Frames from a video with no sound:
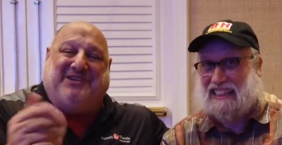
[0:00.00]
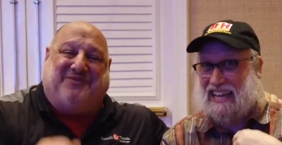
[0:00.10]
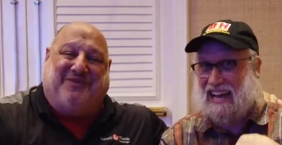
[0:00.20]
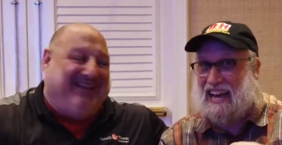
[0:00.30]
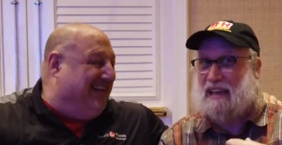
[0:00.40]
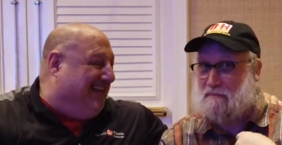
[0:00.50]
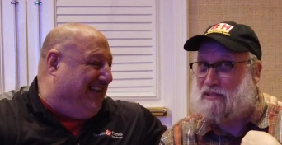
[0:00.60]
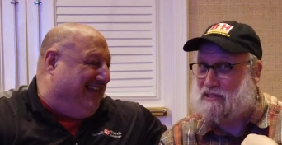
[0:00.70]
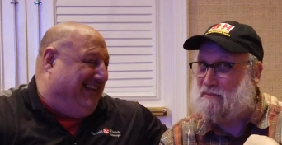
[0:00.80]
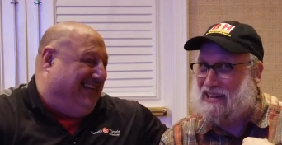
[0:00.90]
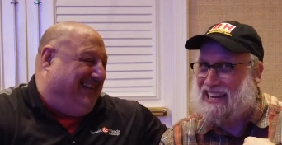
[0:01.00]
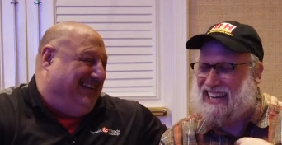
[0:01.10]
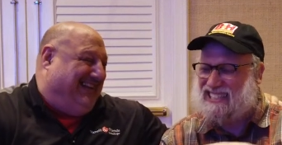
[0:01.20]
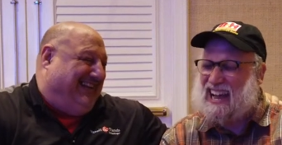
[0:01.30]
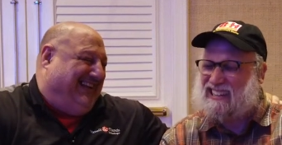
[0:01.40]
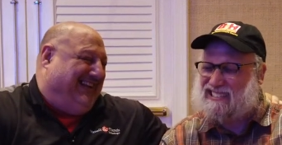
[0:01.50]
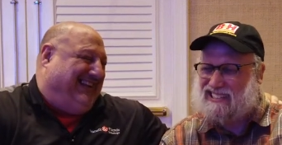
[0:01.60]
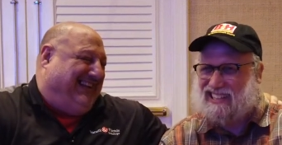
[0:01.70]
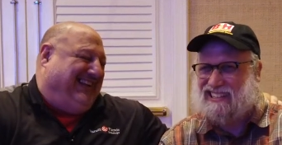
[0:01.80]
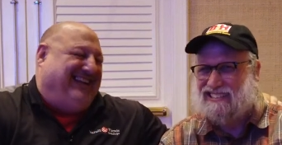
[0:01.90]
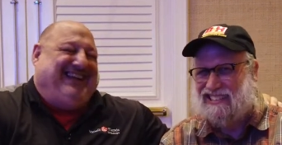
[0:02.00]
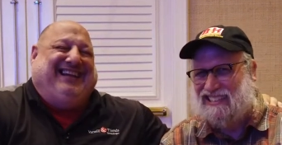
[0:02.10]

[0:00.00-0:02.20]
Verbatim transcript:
Speaker 1: I think I am Mr. B&H, actually.